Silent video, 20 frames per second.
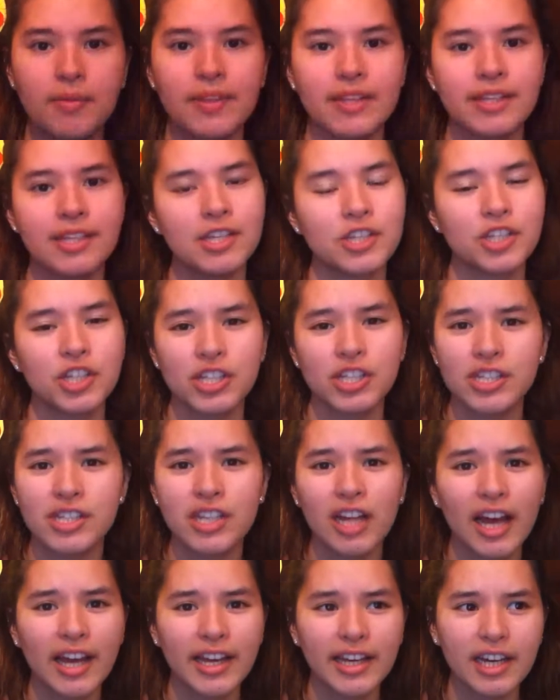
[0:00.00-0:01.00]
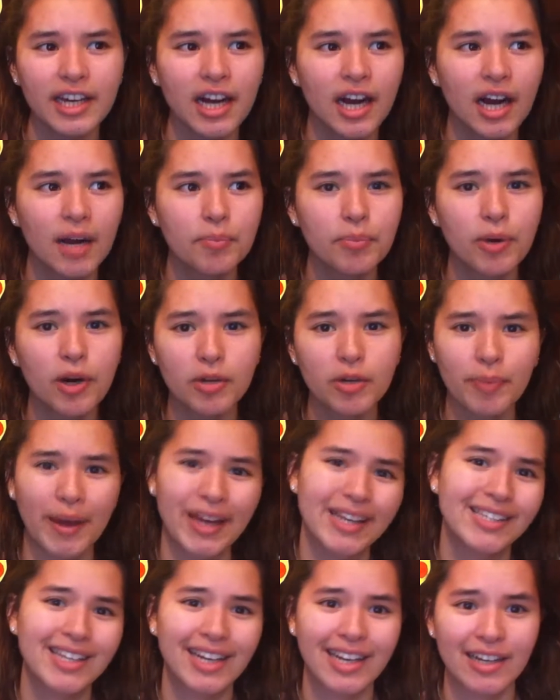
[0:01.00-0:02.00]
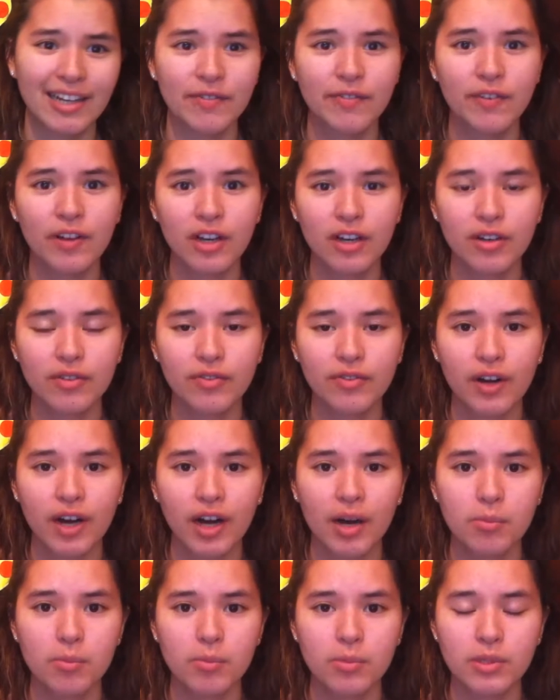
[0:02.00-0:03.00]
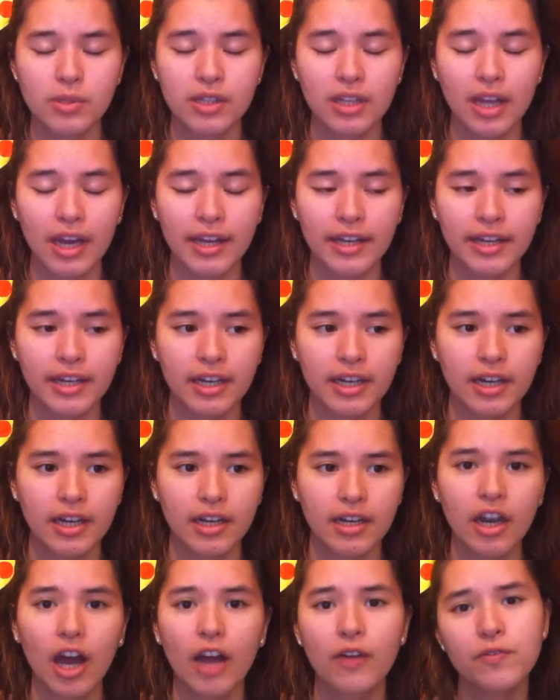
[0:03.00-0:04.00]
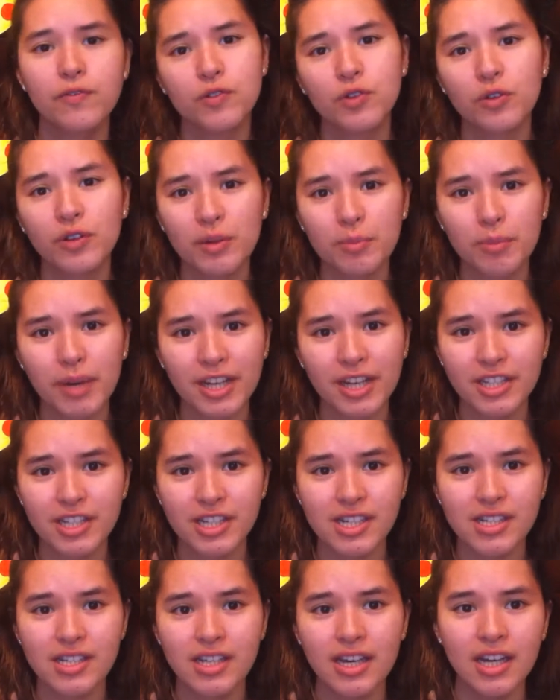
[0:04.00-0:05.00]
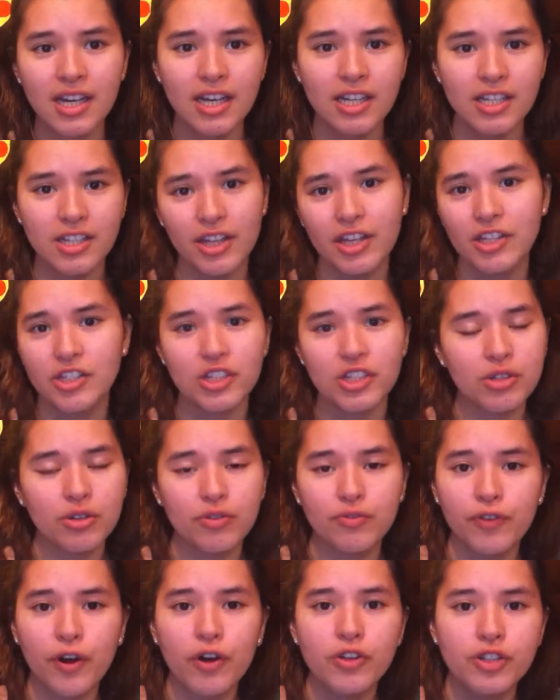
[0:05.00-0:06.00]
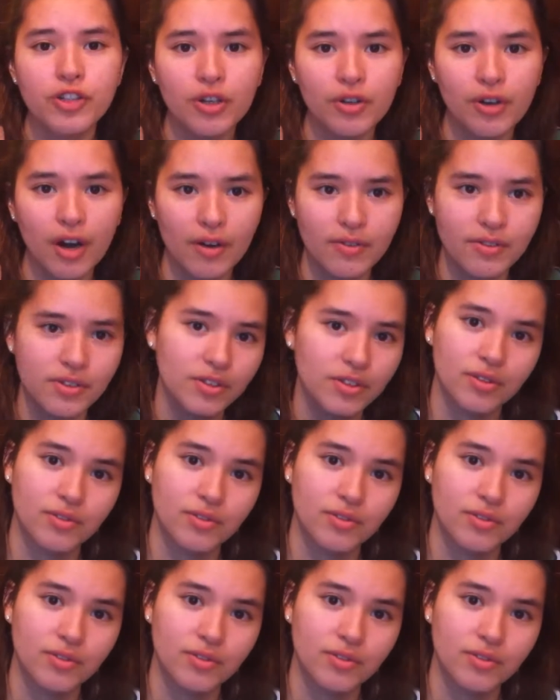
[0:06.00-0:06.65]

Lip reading: This is just a book basically full of life drawing pictures. So it's just got photographs